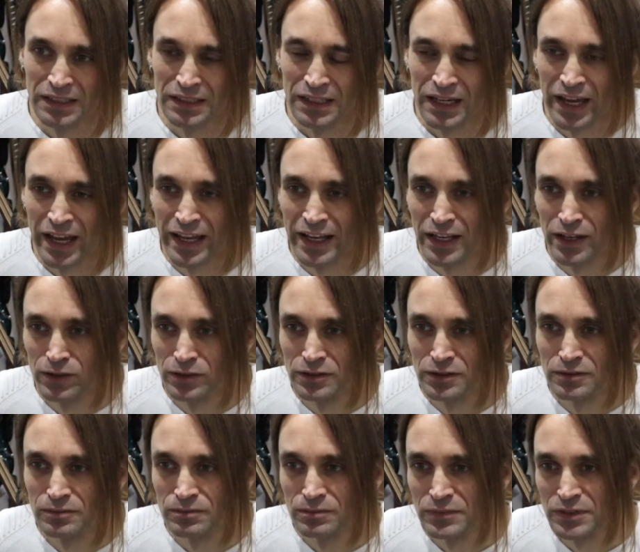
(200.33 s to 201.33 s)
Halion
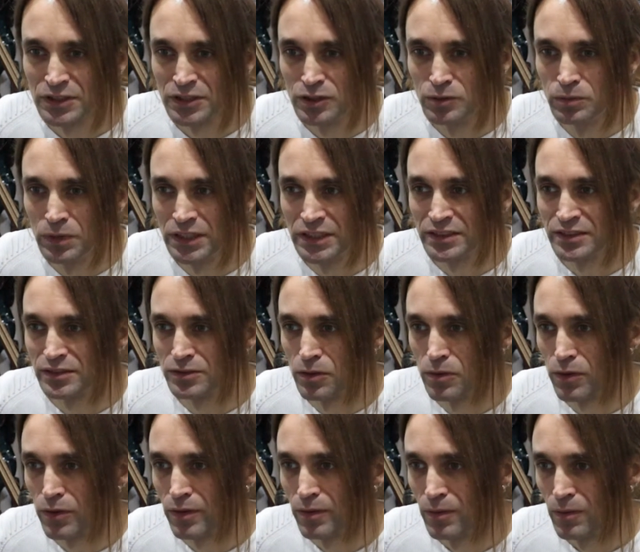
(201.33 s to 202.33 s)
Cubase synth,
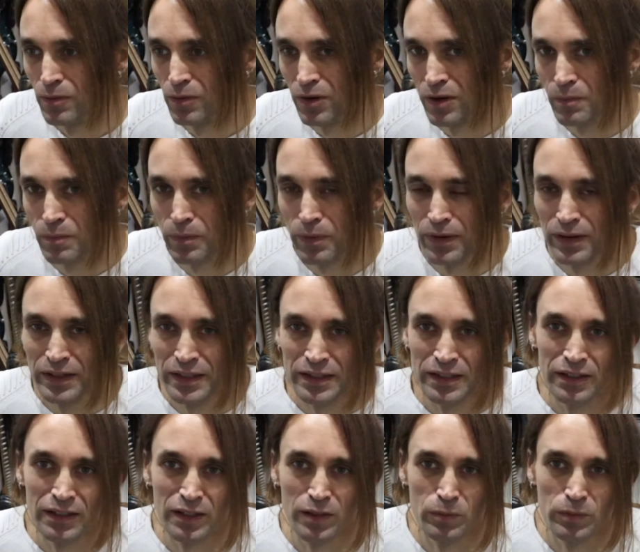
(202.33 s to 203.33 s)
where I played a
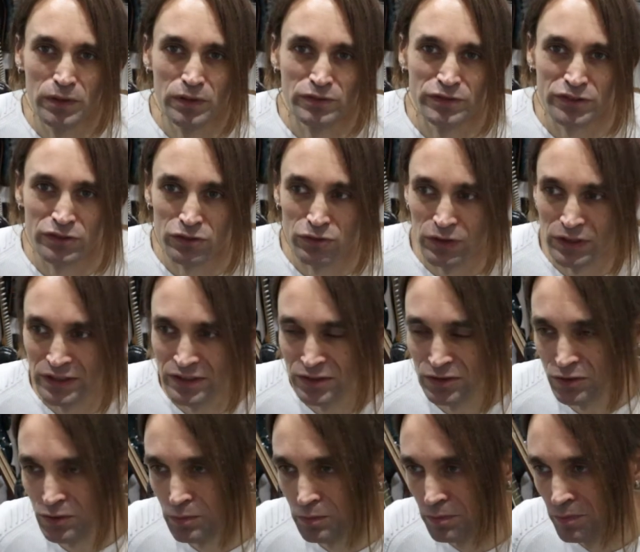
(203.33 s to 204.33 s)
little bit of strings
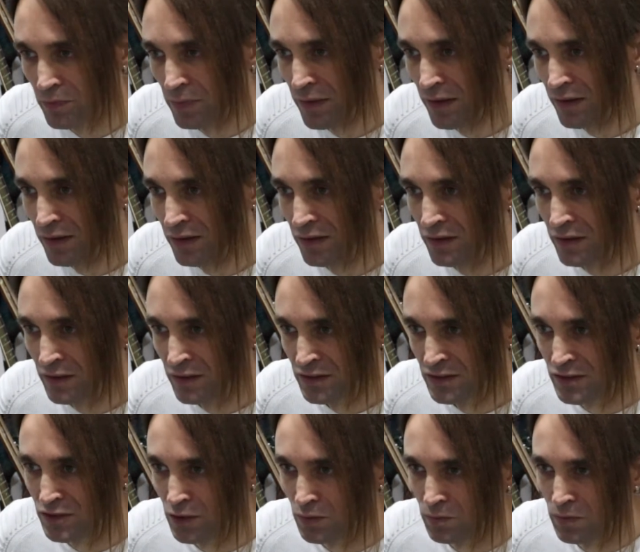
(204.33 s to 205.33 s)
or
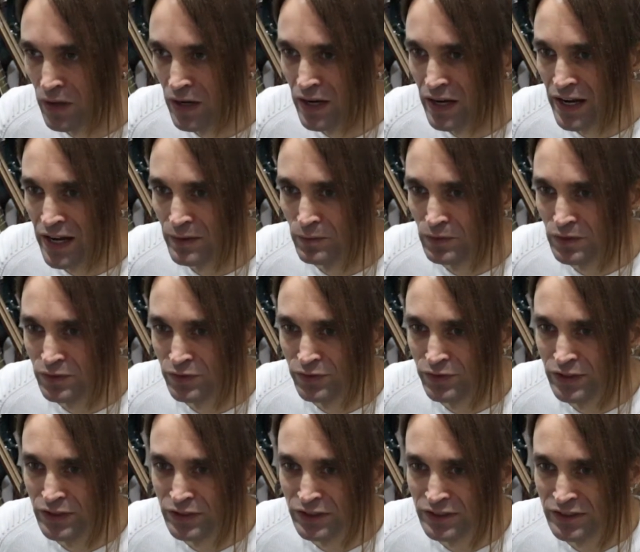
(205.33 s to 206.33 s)
some
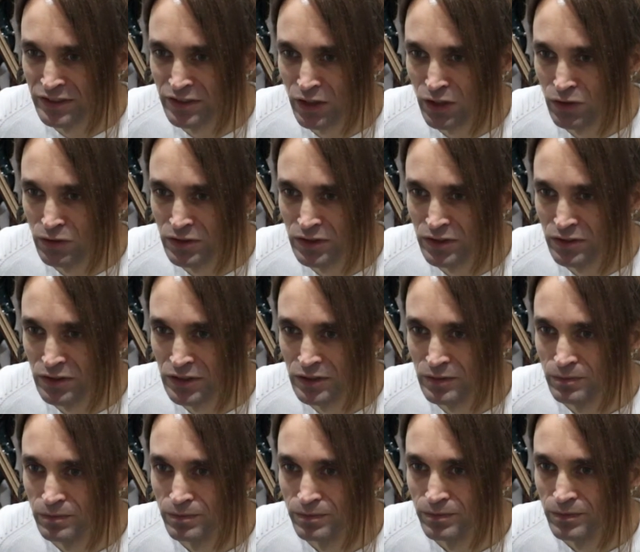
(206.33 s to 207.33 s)
atmospheric sounds on it.
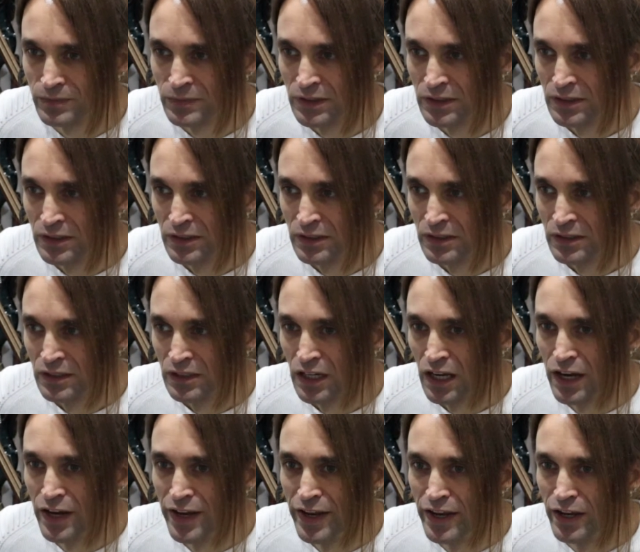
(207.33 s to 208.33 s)

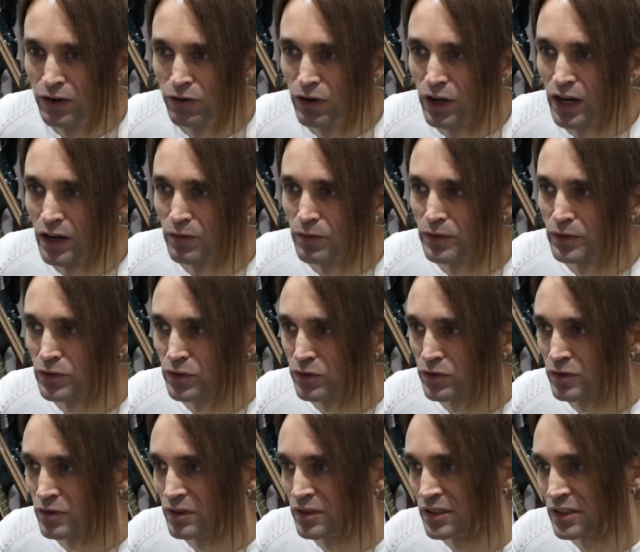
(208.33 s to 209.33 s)
And here we have the
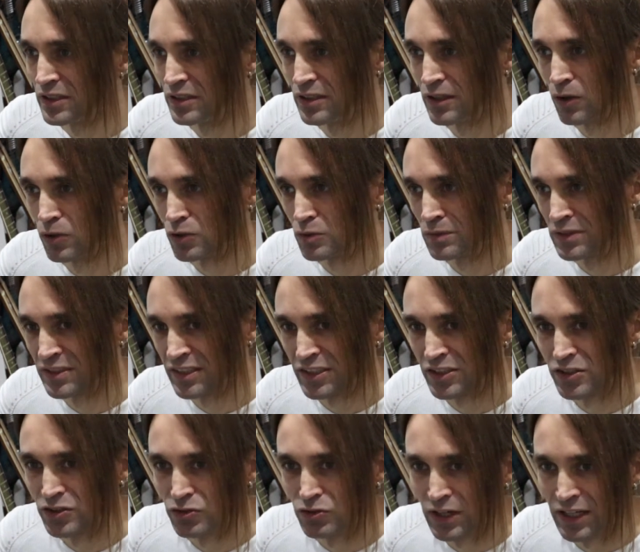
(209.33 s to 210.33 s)

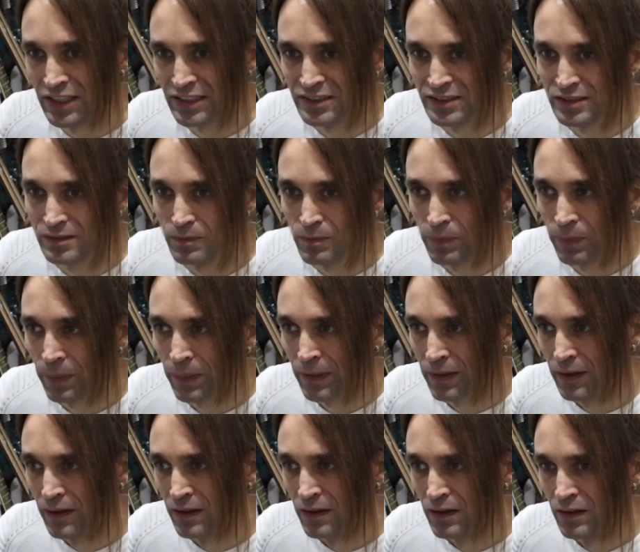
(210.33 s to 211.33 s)
optimization tracks,
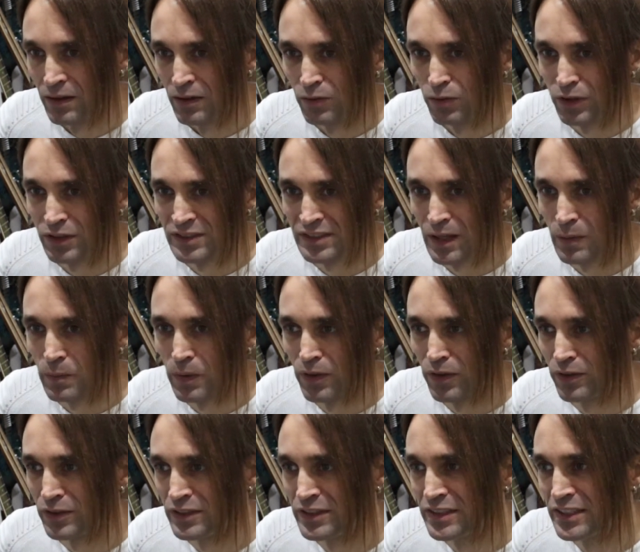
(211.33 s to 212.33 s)
for example the
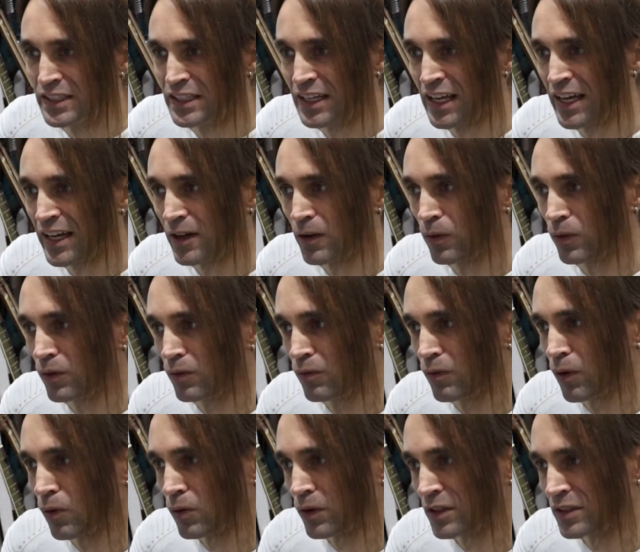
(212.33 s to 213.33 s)
delay on the
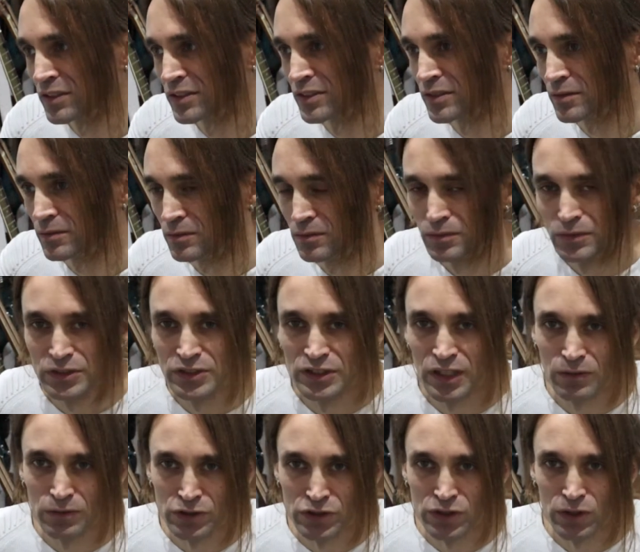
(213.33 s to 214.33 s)
vocals, which I
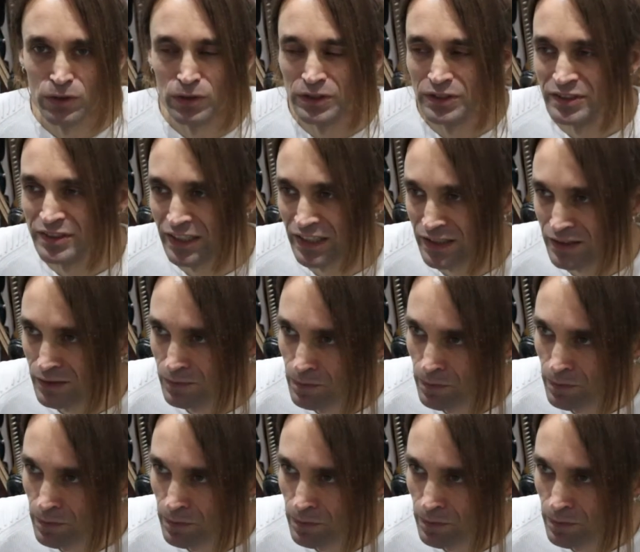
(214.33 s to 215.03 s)
will show you in a second.